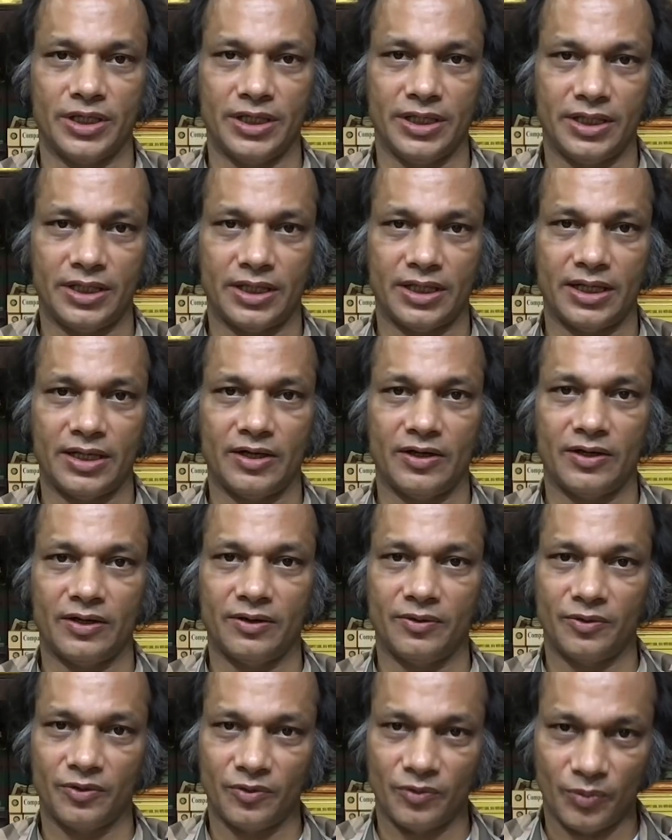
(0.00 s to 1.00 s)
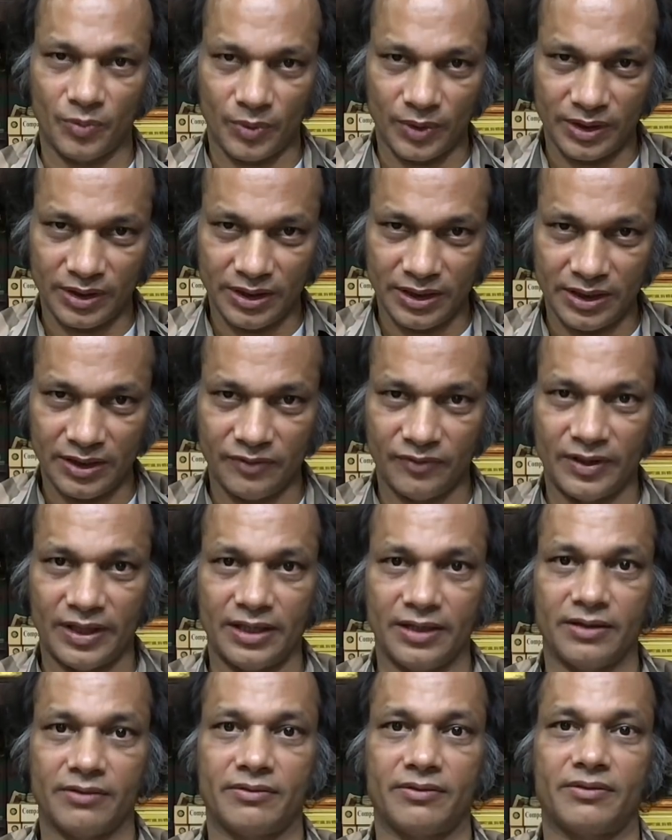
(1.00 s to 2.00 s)
sheet with the
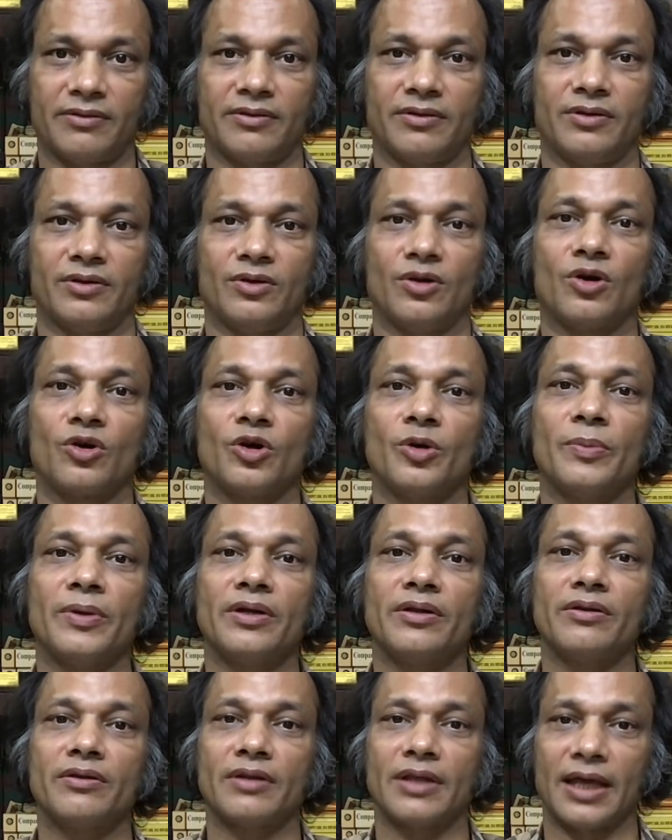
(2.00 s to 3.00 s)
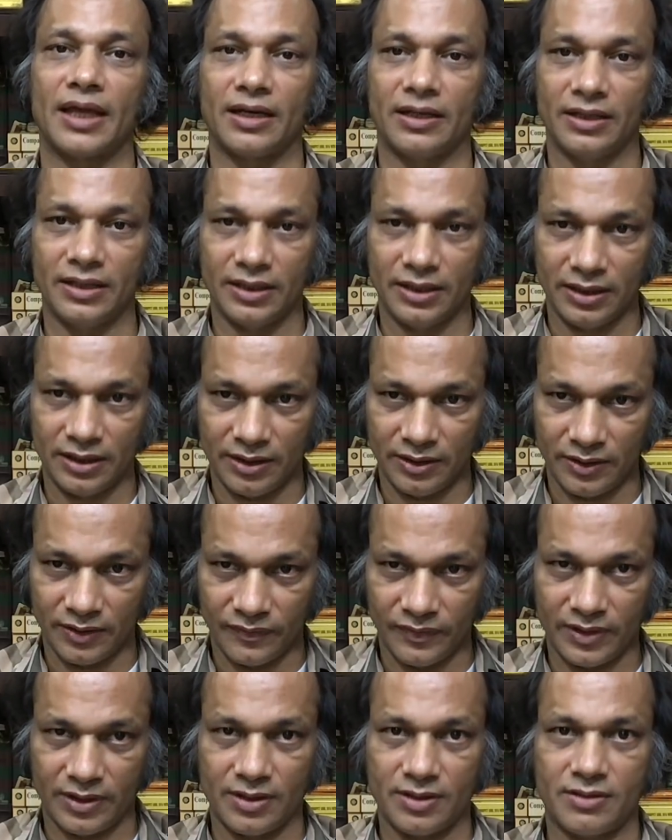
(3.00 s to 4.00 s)
various documents and the
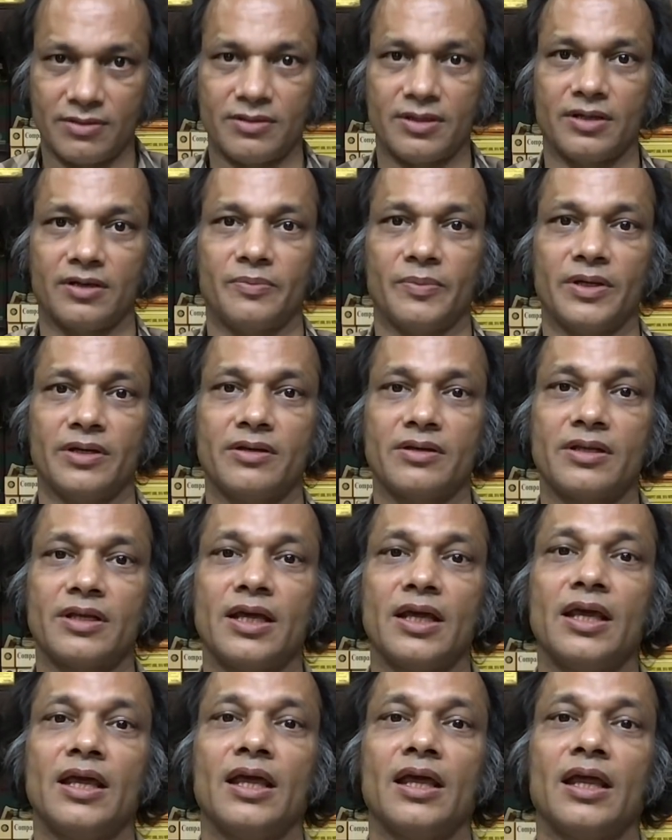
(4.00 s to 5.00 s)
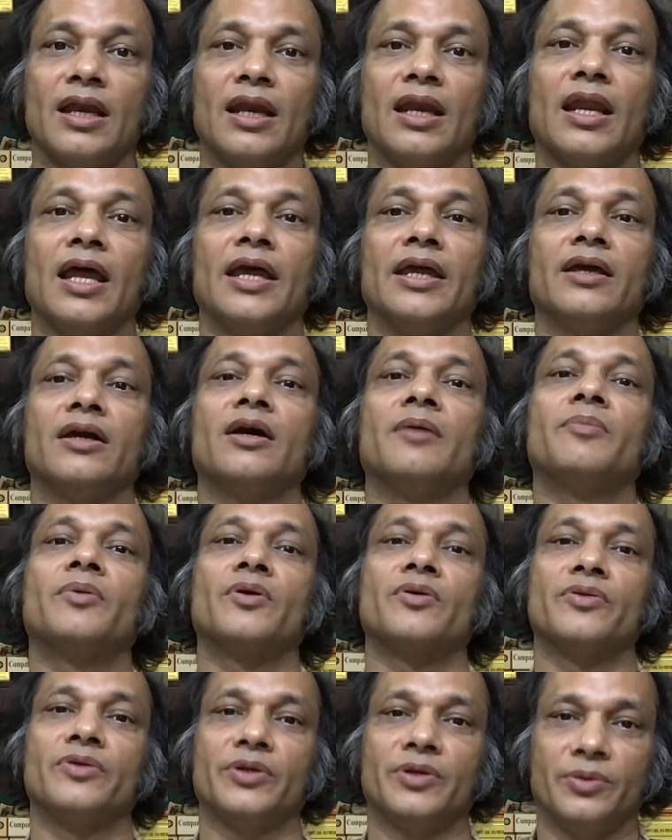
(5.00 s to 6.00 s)
witness statements like a
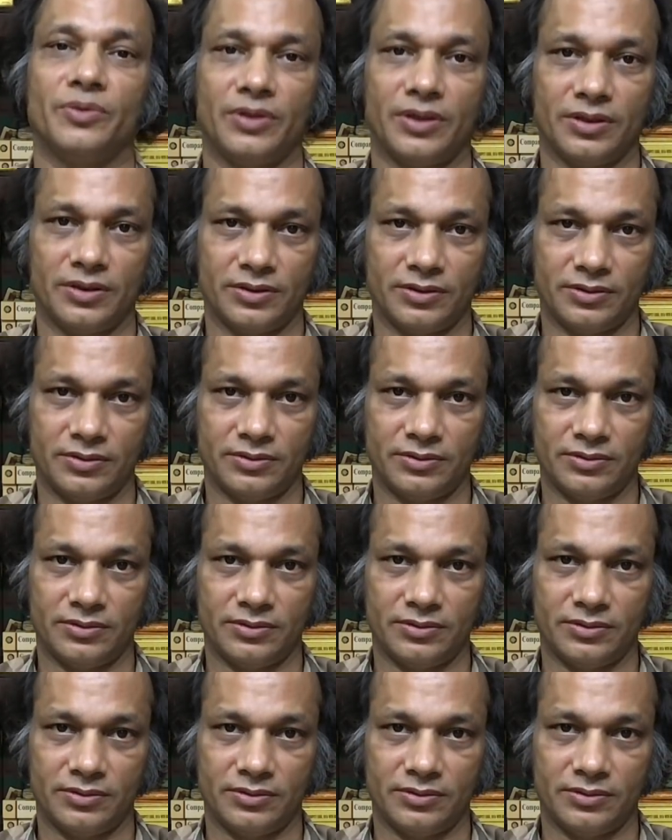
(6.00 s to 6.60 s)
prosecutor.